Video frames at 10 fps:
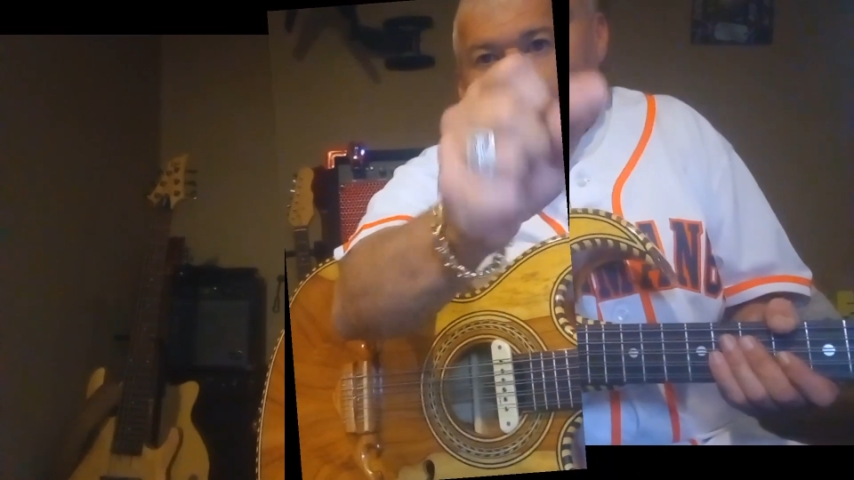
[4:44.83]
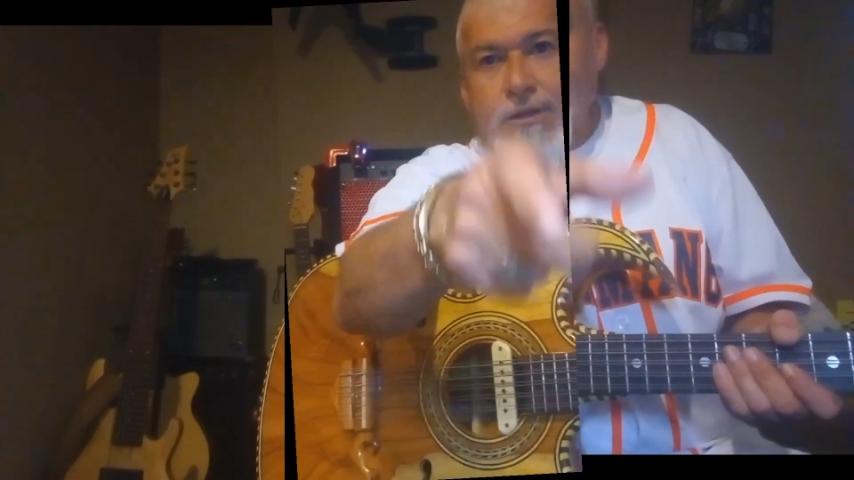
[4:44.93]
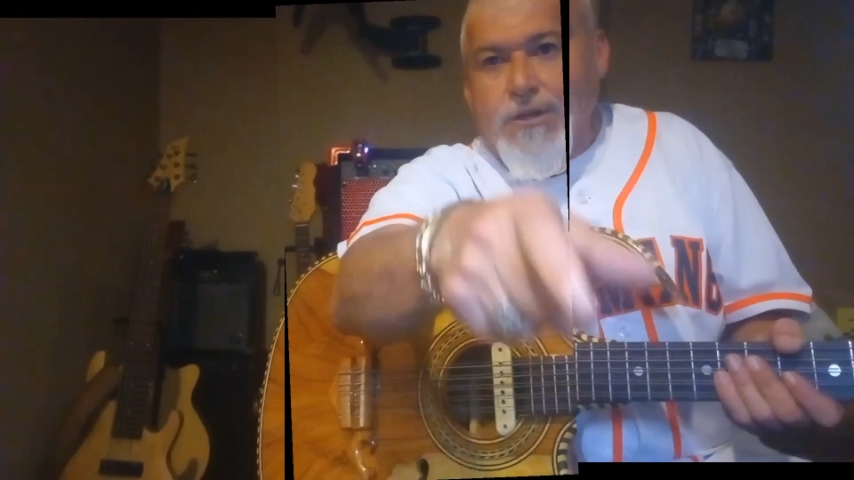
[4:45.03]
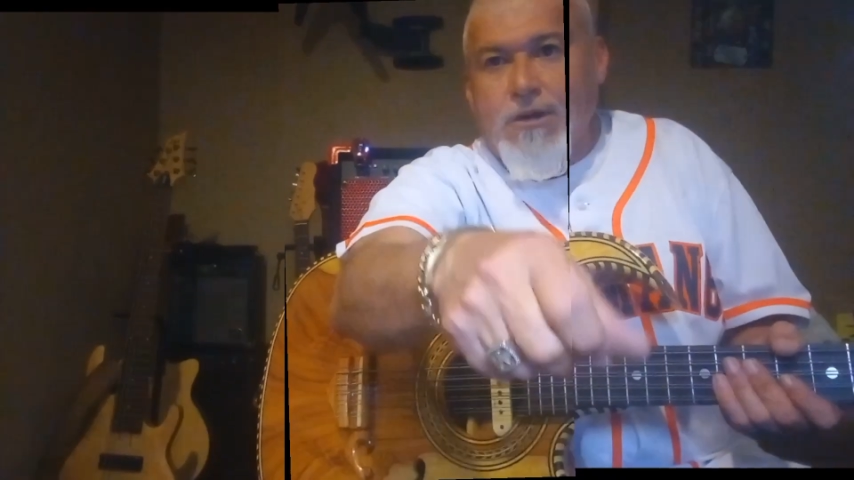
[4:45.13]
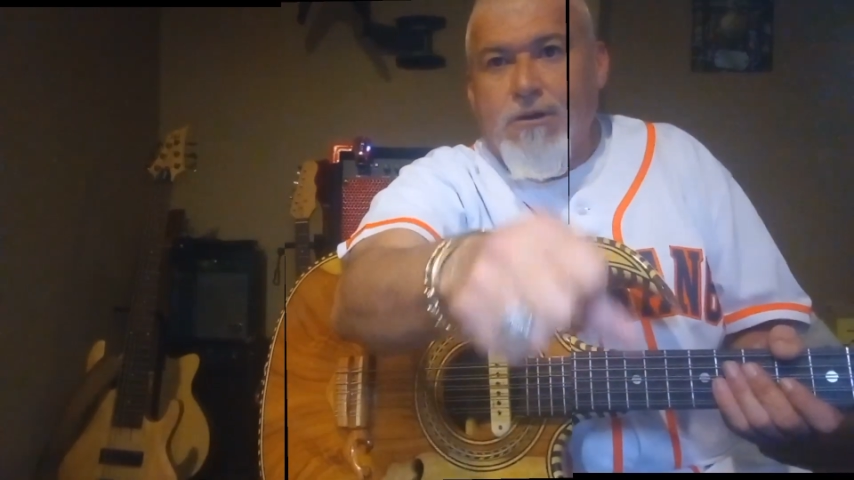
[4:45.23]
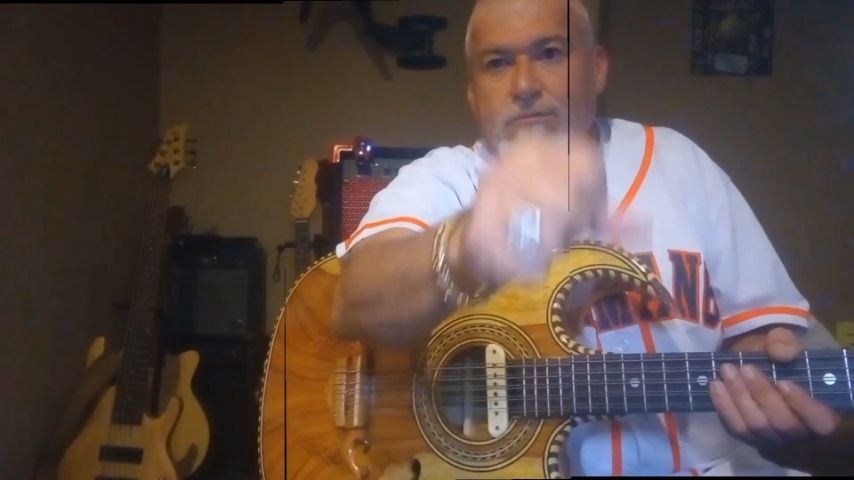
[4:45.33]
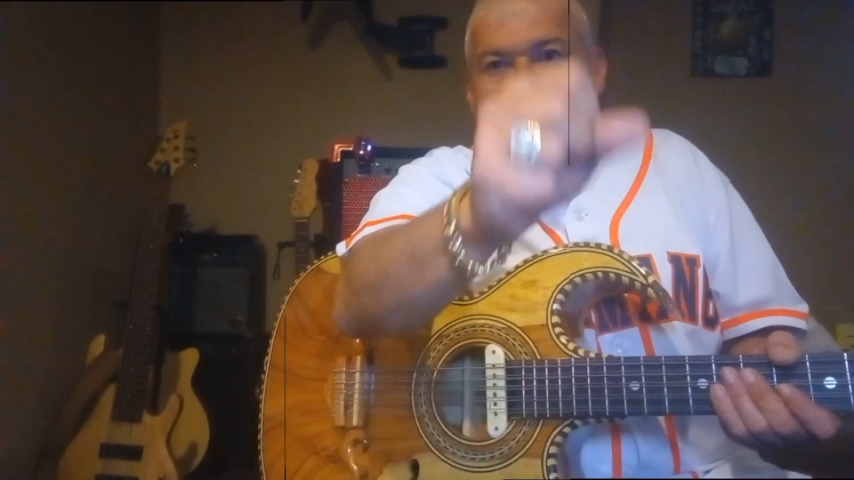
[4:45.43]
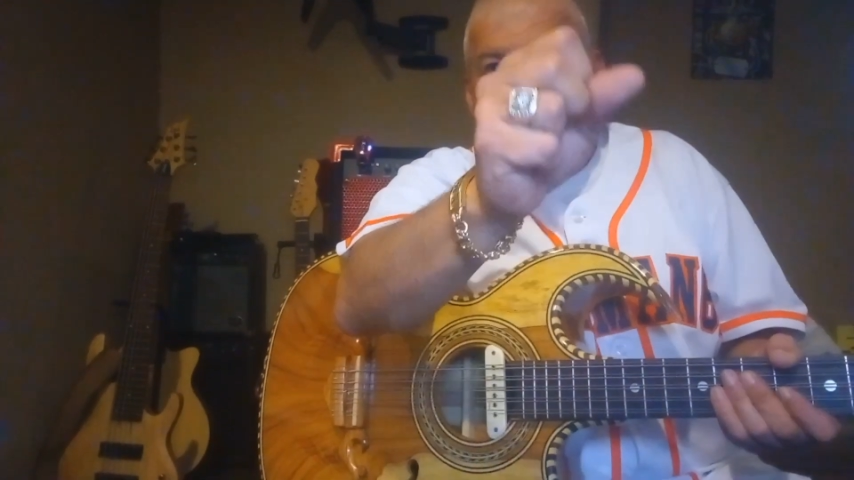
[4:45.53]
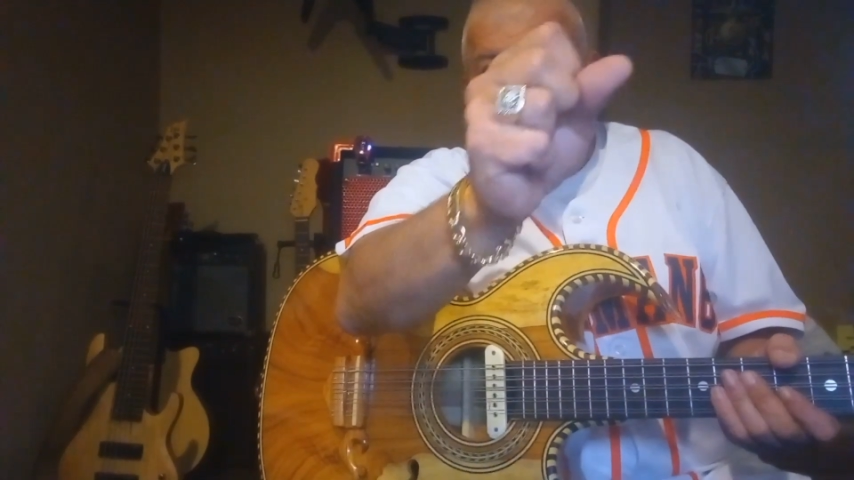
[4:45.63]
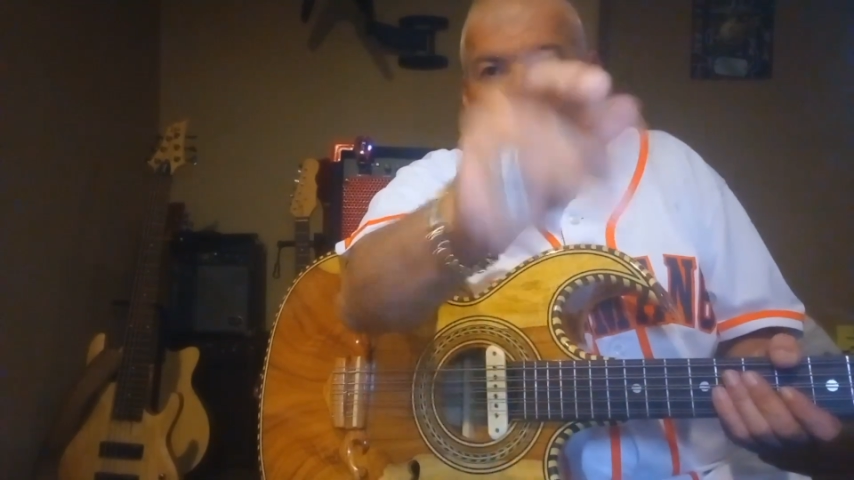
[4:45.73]
Here you go.
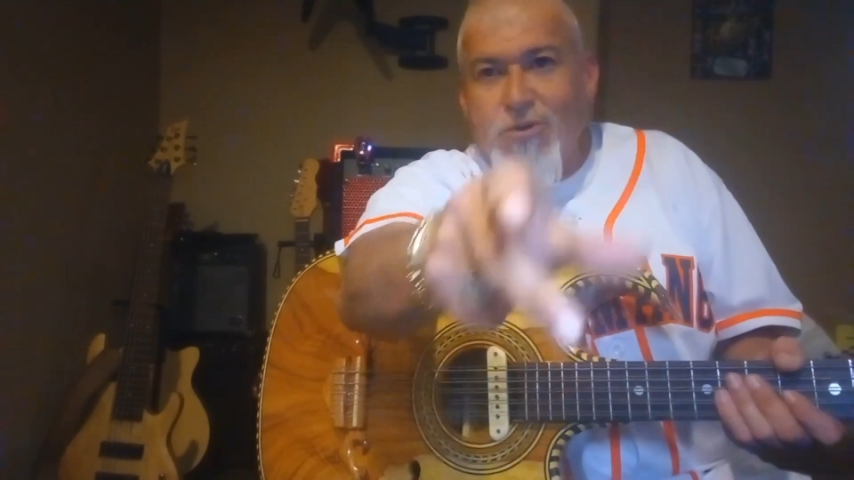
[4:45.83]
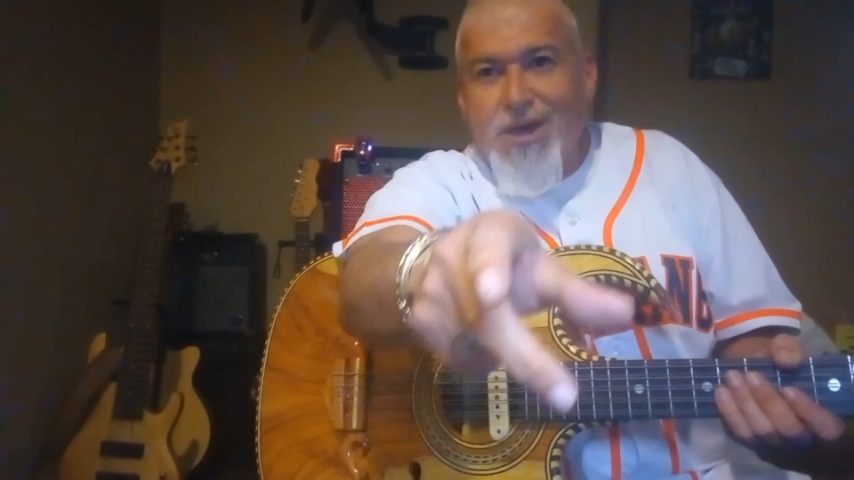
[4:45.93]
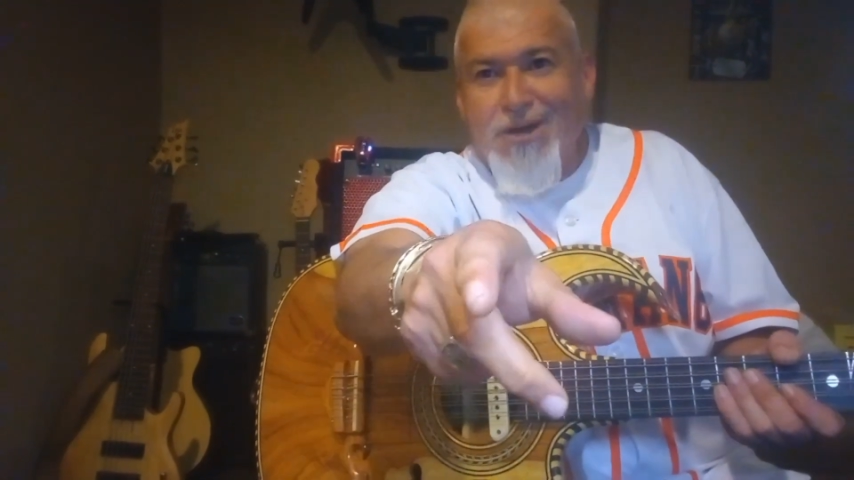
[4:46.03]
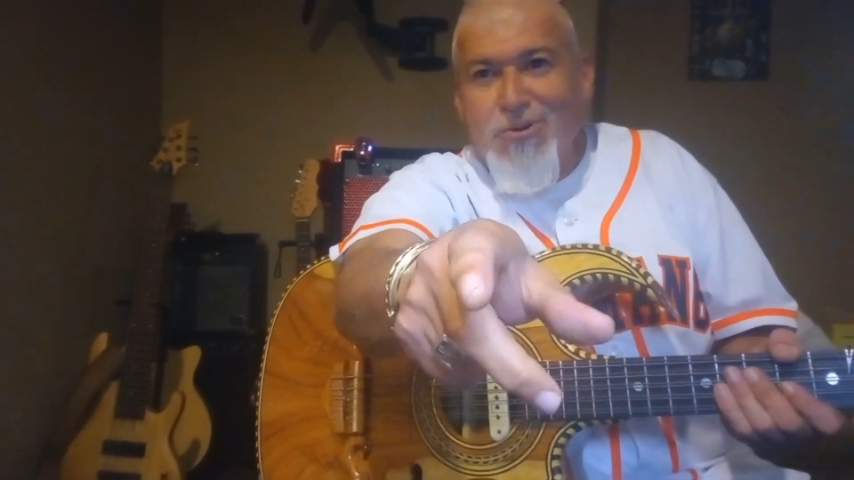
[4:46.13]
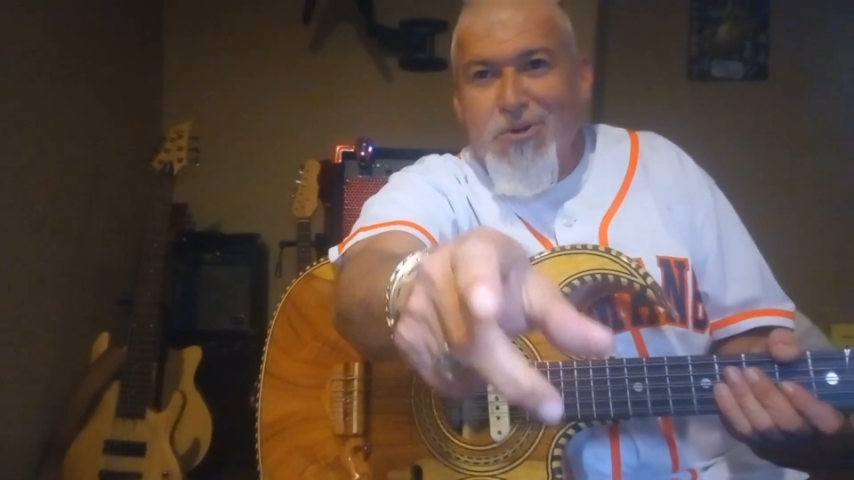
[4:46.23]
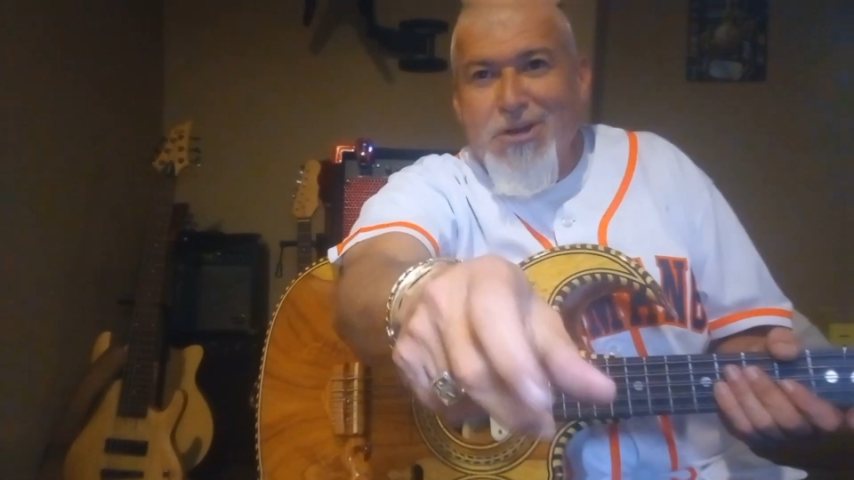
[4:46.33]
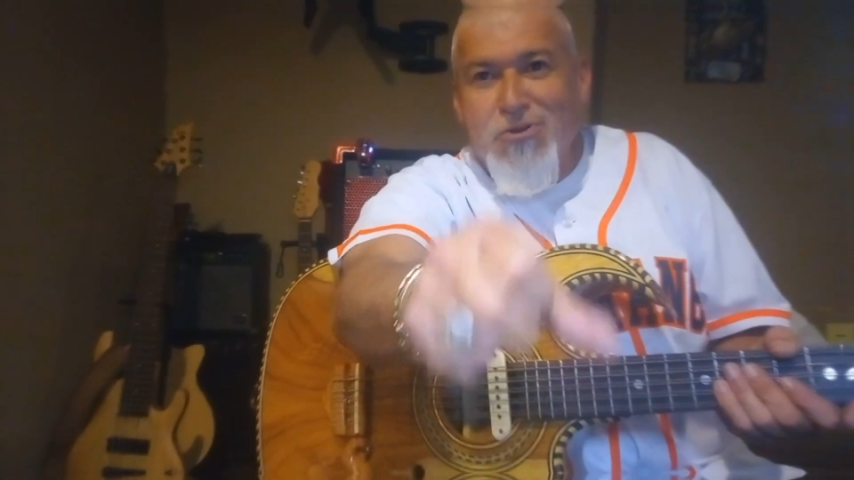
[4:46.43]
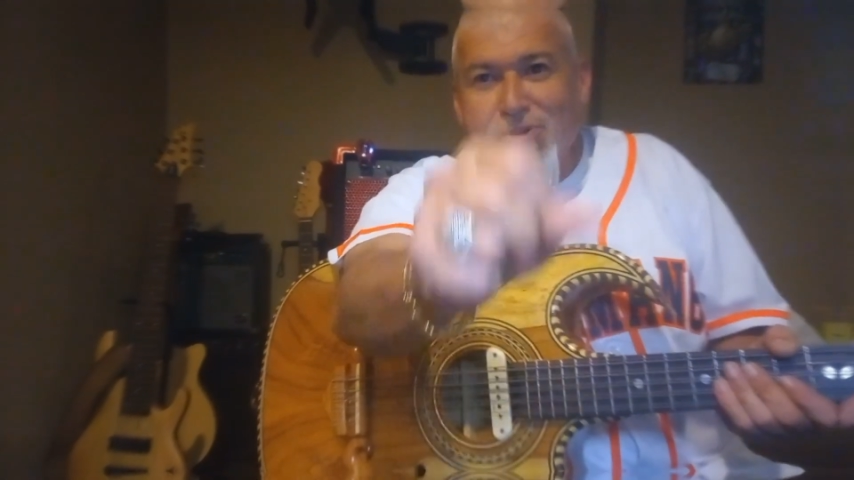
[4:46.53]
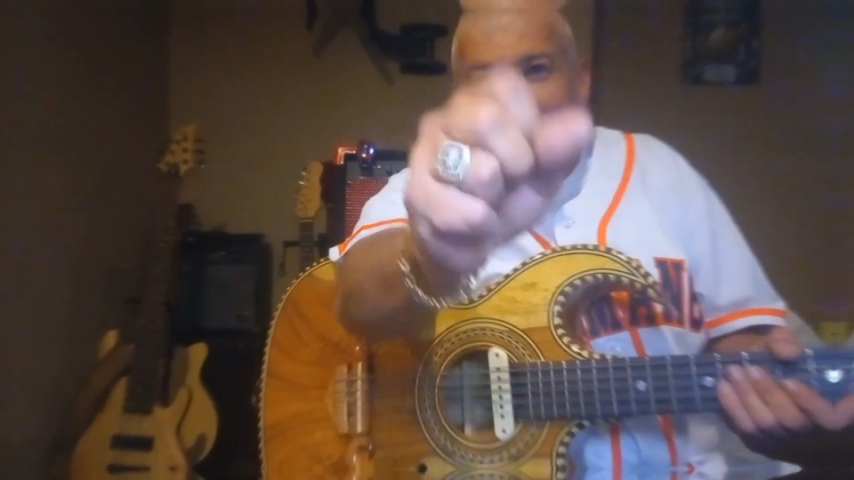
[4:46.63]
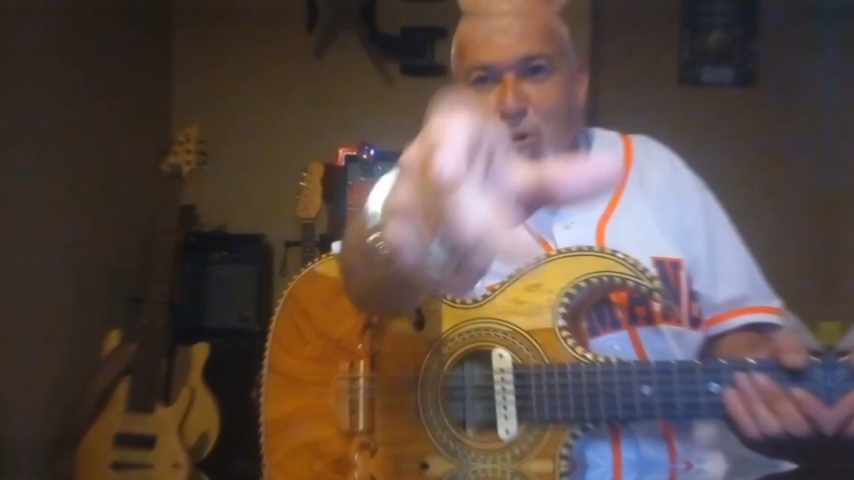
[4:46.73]
Hope you guys don't get in
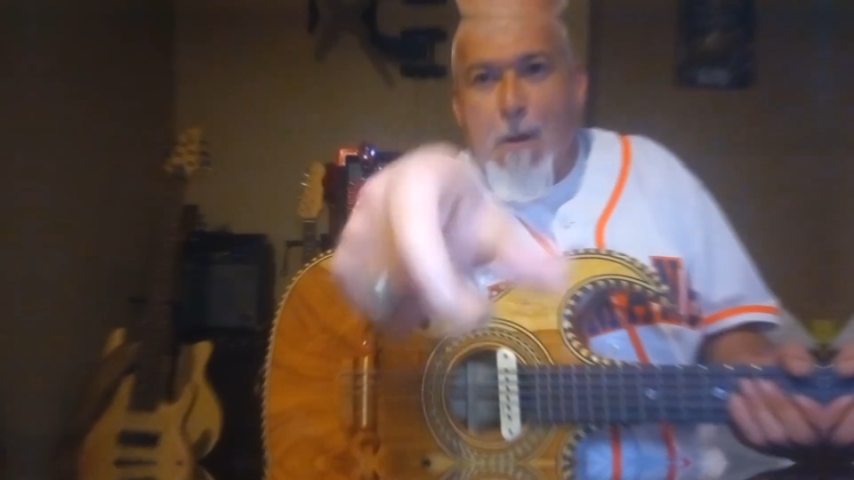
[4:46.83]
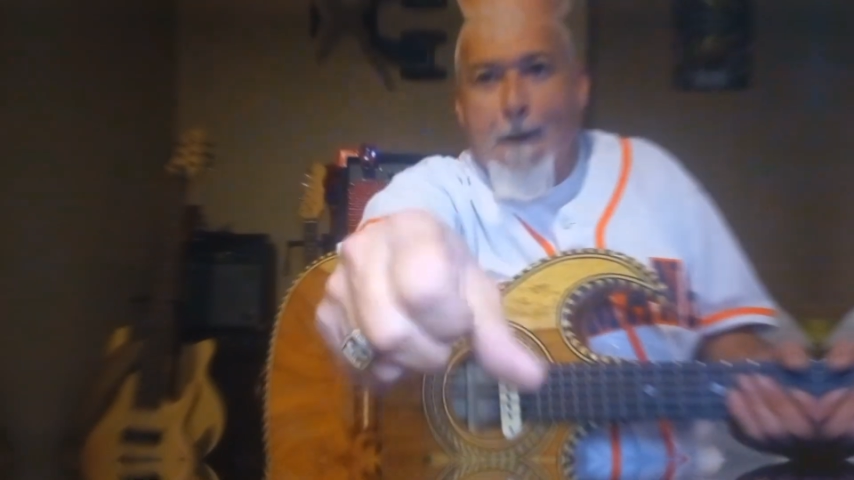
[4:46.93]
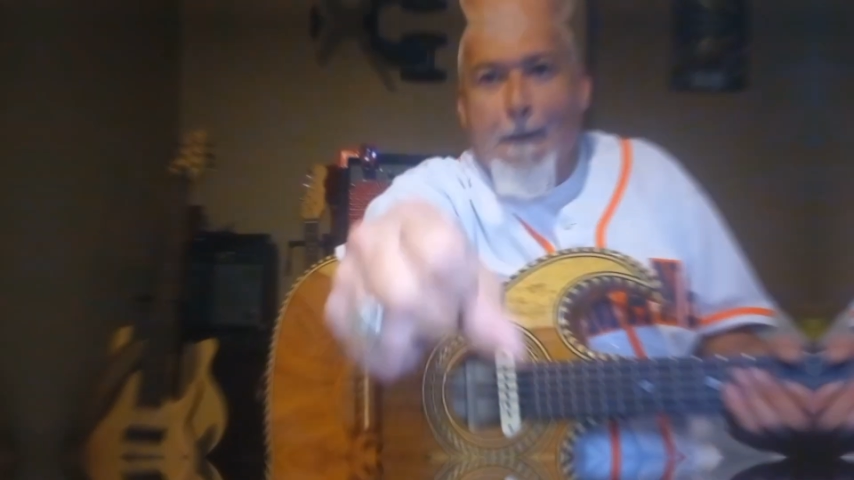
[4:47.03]
trouble.